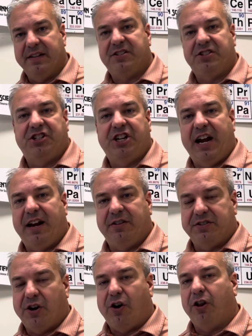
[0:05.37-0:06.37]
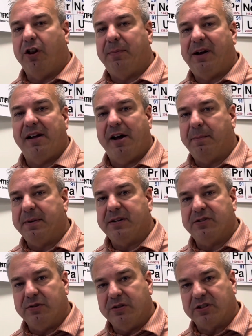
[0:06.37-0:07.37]
this channel is all about helping
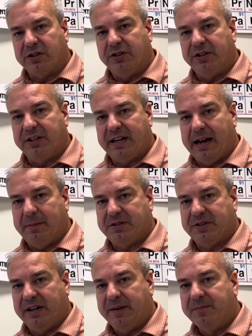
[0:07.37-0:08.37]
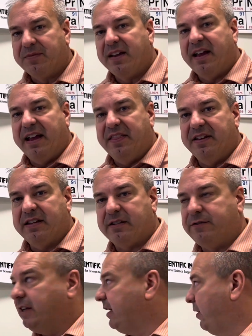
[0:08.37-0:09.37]
students learn chemistry. In this
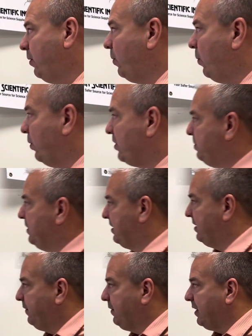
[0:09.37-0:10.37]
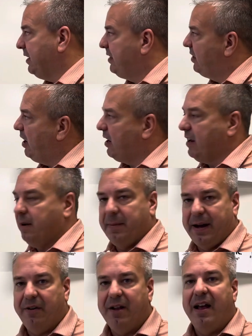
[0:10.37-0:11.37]
video, we're specifically talking
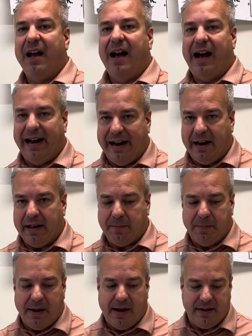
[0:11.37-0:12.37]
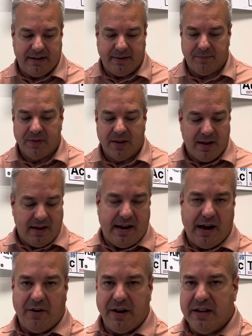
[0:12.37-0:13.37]
about ionic bonding.
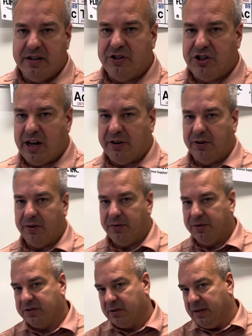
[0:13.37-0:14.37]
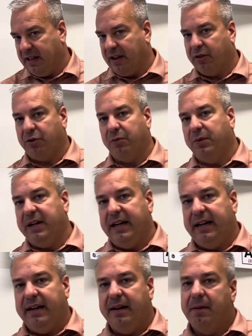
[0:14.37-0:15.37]
Now, in general, there's going to be like
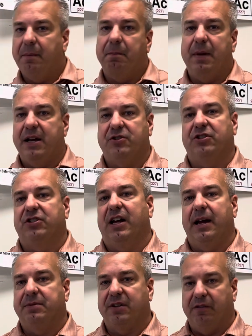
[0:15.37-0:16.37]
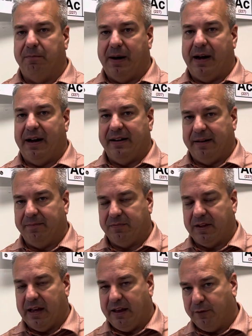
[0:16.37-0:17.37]
three major types of bonding.
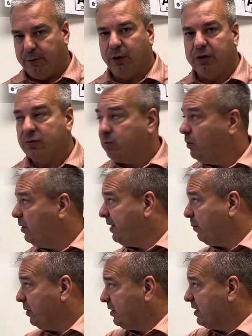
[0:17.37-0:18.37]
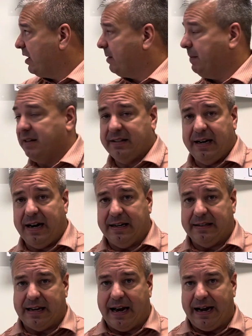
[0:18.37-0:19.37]
Okay, the first one that we're going to talk about today
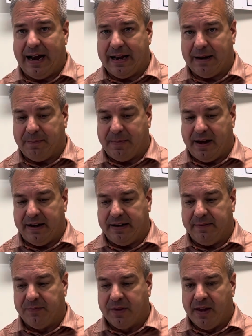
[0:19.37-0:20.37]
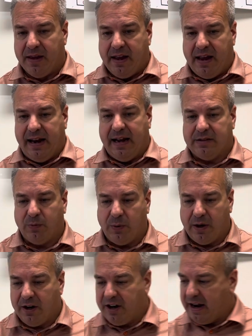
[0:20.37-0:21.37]
is ionic bonding, and that's
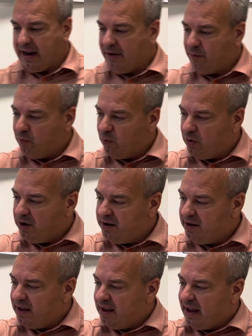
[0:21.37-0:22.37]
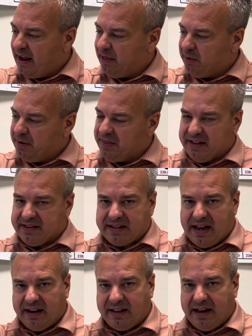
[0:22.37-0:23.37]
where you have one element that's
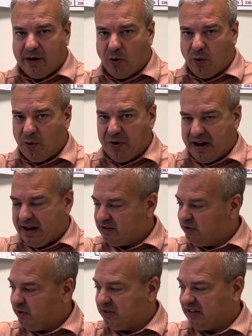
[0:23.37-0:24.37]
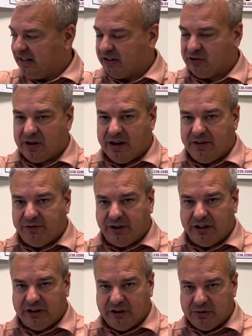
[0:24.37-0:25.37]
kind of like holding onto its electron
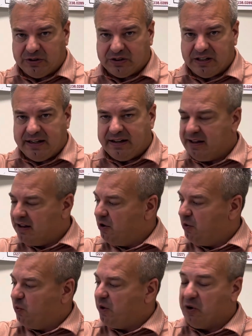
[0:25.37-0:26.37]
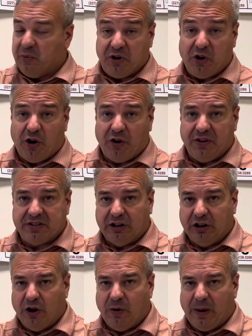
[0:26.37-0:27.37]
very loosely. We would call this a
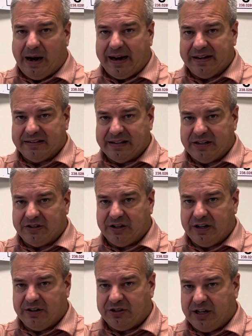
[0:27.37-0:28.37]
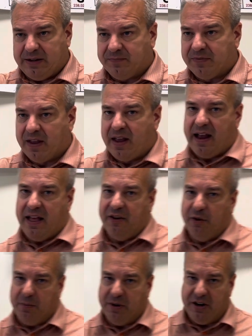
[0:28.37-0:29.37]
low ionization energy, and
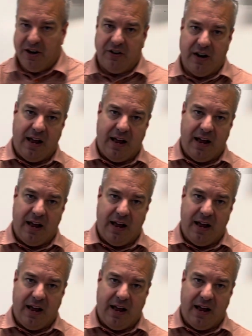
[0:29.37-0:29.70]
there would be another